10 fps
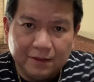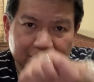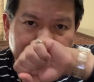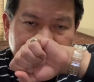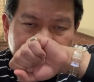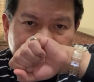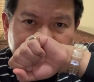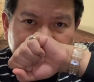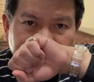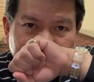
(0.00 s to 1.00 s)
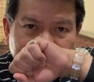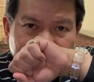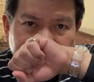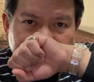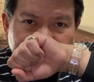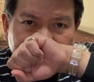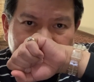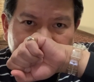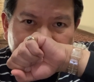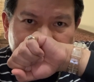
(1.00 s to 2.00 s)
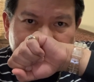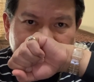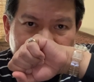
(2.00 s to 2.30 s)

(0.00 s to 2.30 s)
No one is speaking in this clip.